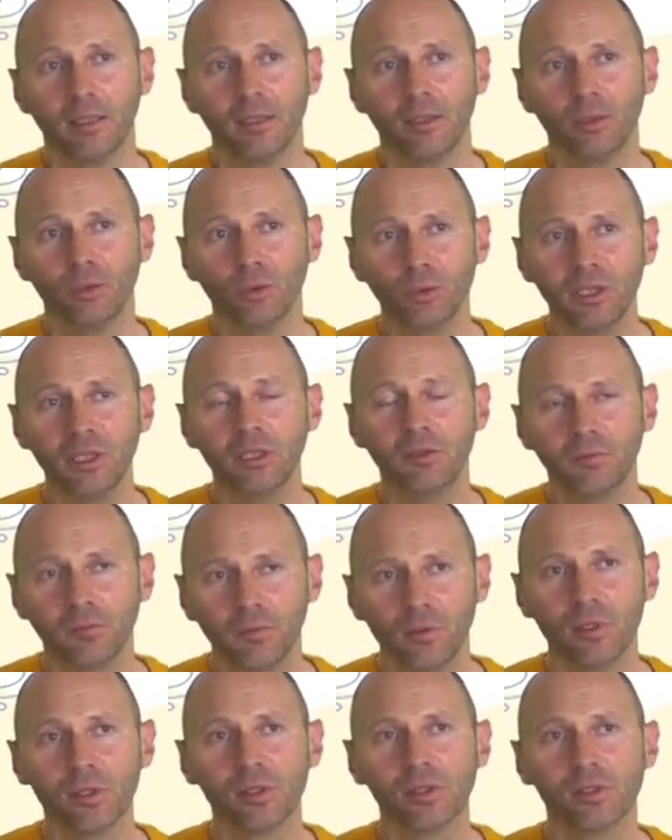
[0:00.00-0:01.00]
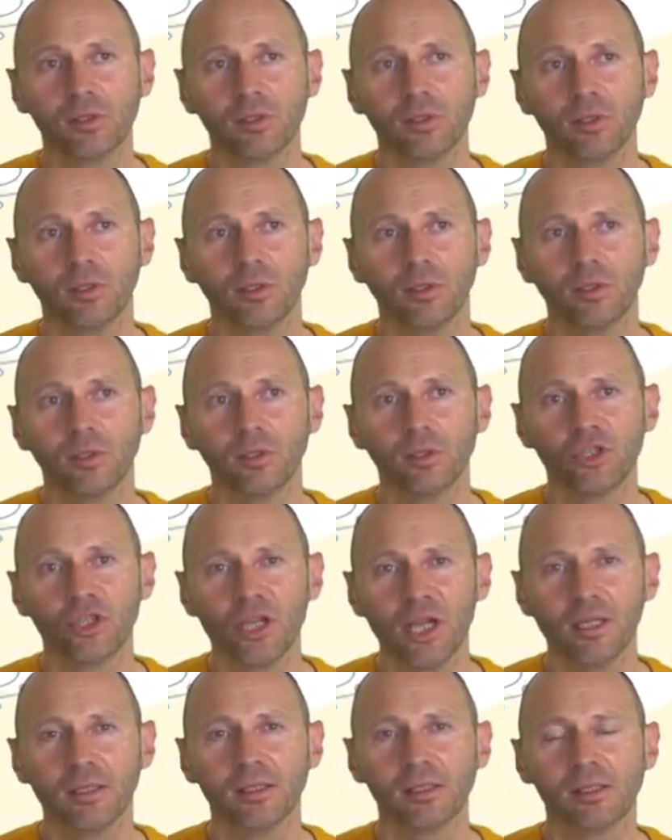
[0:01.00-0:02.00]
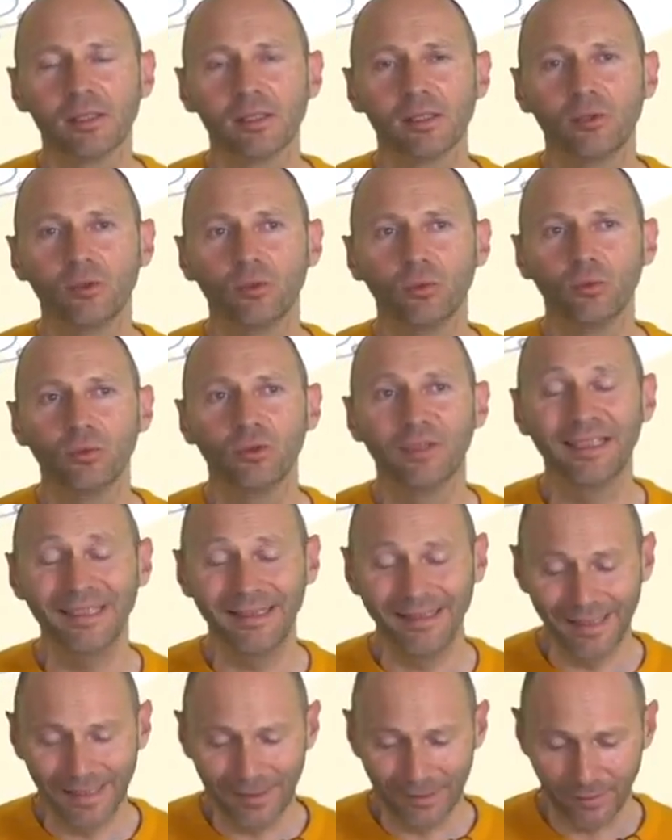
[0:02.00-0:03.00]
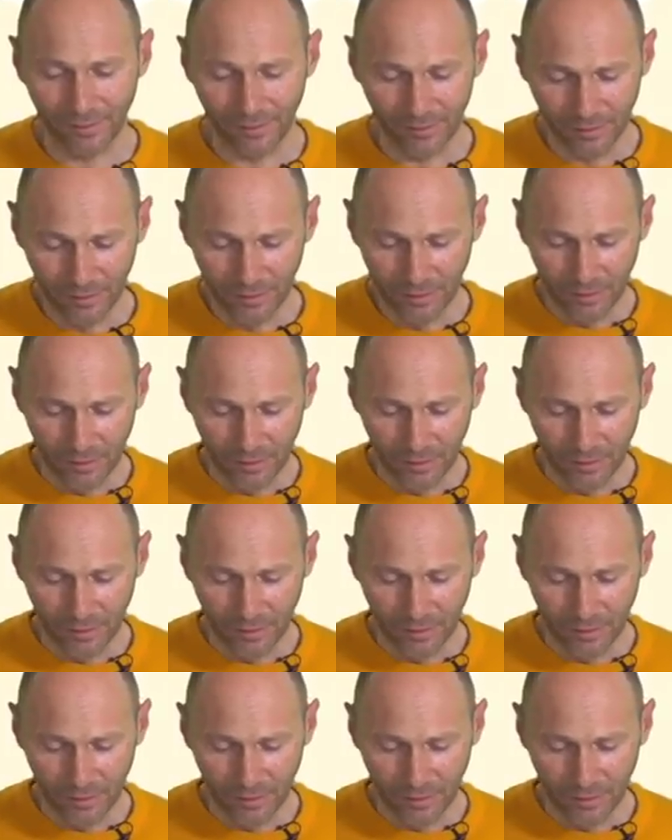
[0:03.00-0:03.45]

you need first a chance to detect